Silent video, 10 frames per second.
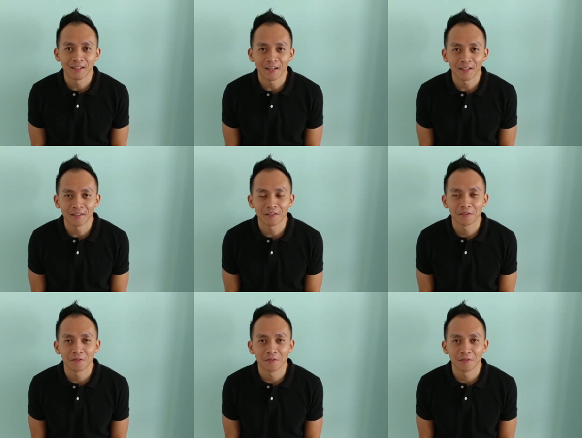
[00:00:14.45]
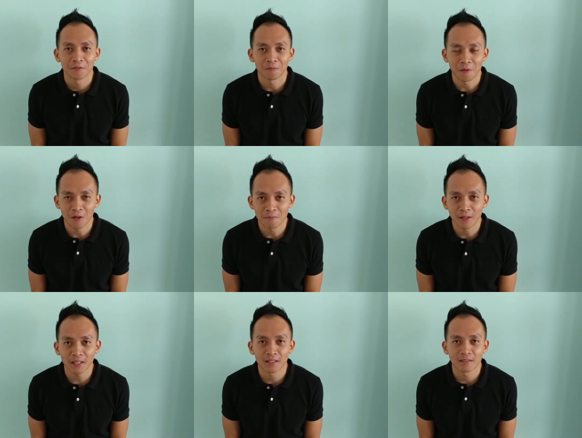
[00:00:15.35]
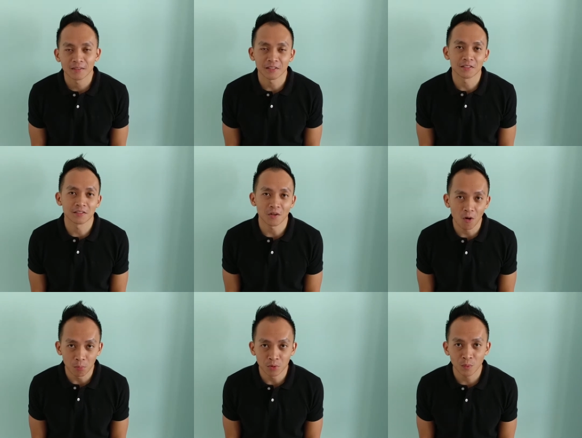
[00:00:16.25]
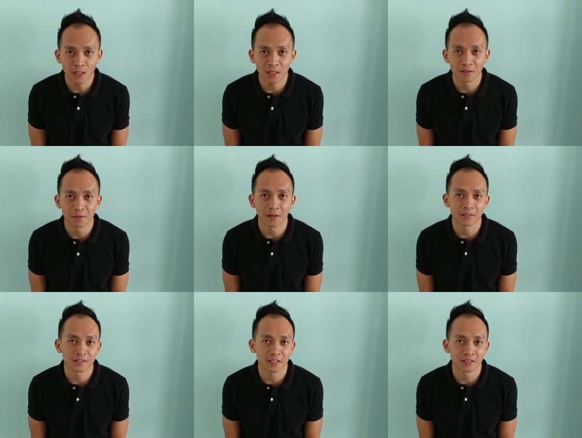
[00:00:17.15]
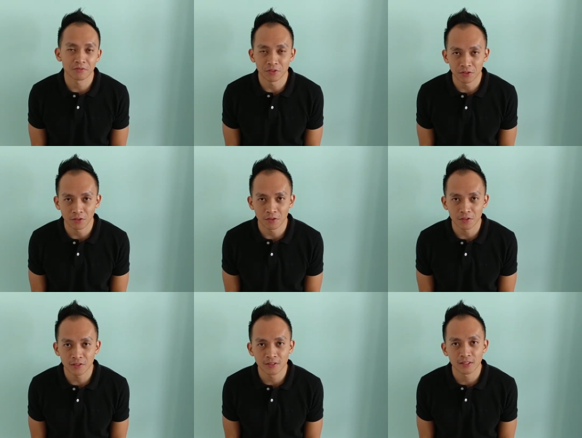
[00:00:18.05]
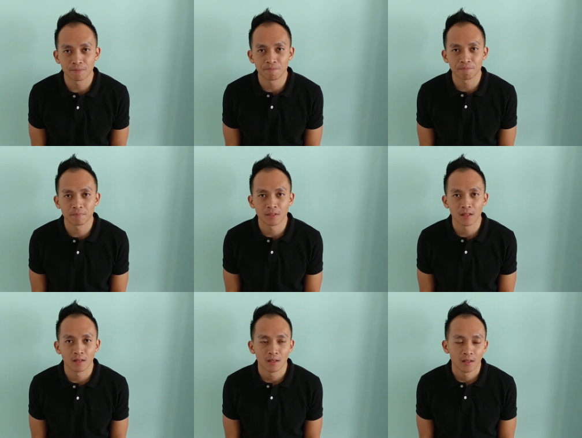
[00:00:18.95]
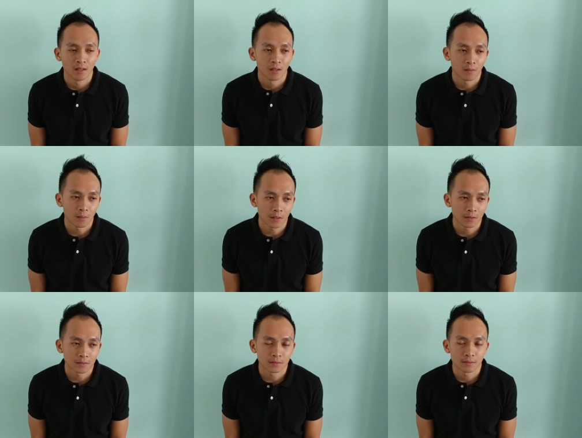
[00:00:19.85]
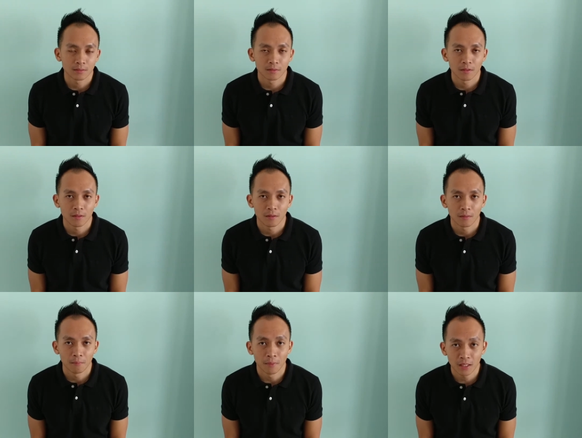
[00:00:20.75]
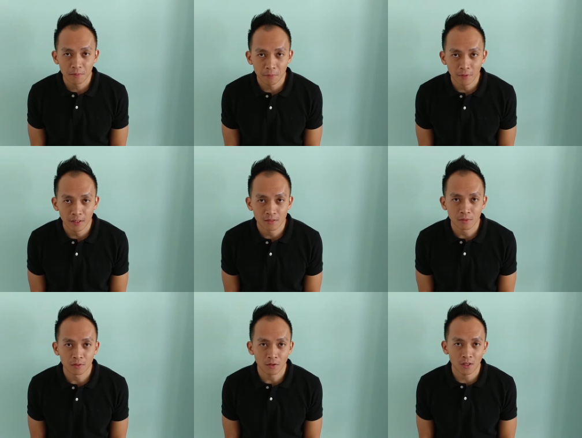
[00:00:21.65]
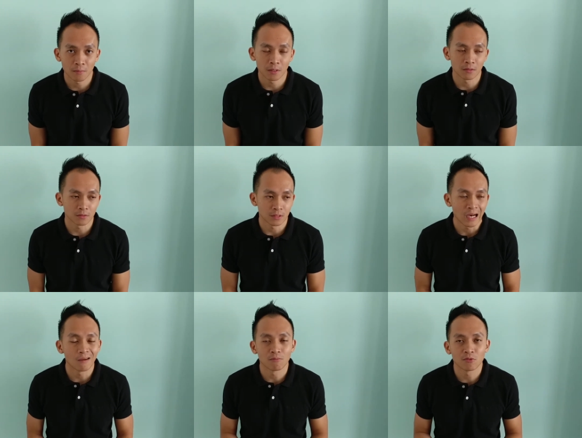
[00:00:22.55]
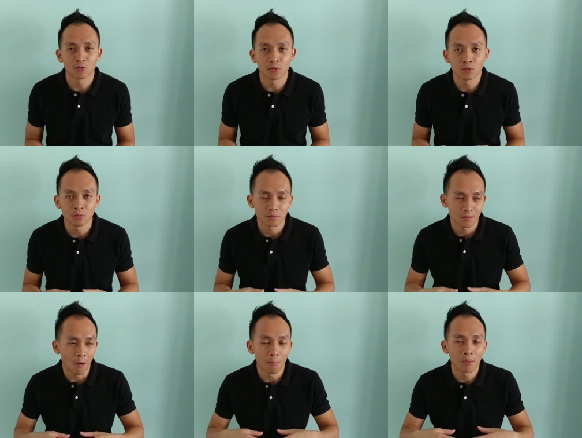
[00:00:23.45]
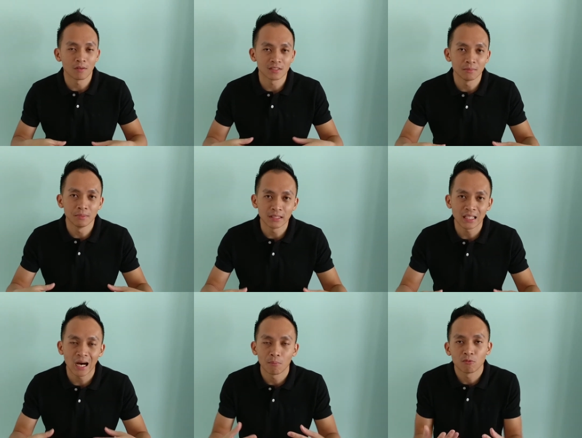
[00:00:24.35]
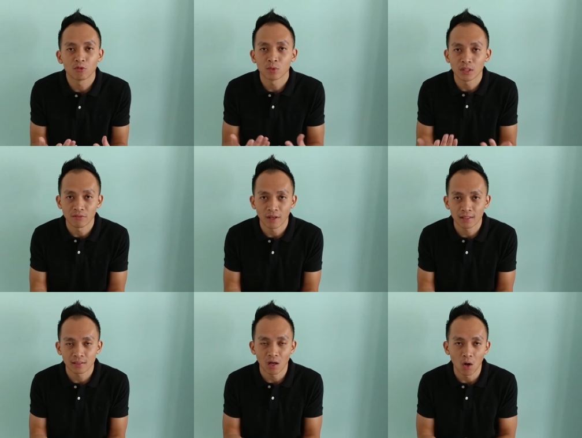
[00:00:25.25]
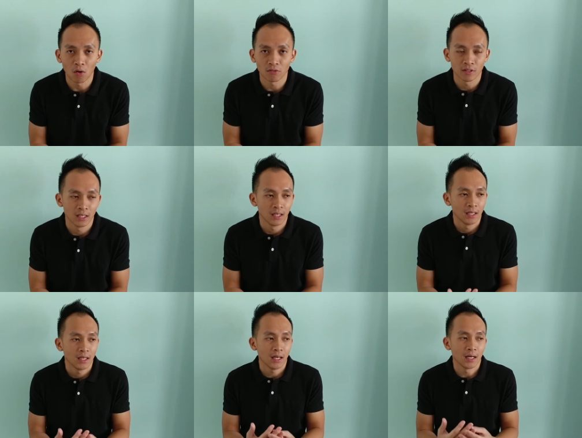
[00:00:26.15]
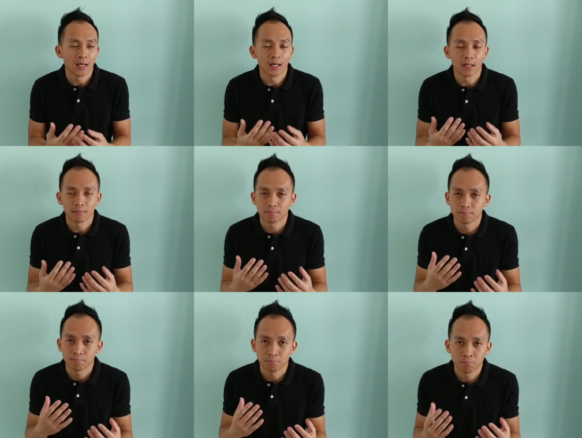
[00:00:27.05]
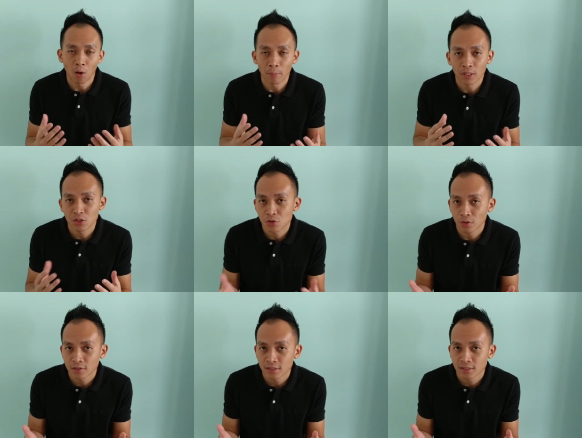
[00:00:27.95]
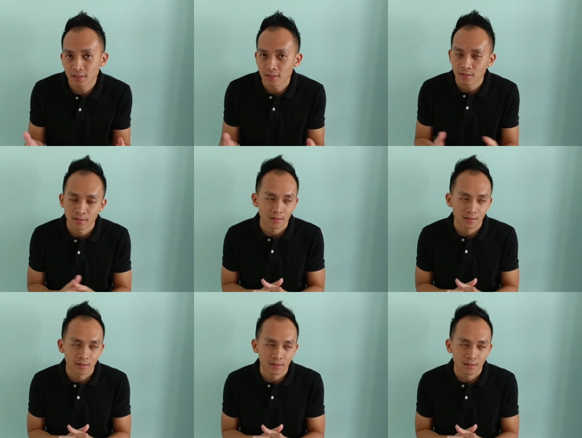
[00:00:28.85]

Hi, welcome back. This is Aw Boon Wei, your exercise physiologist. Well, many people have been talking about the harmful or possibly harmful effects of uh, popping joints,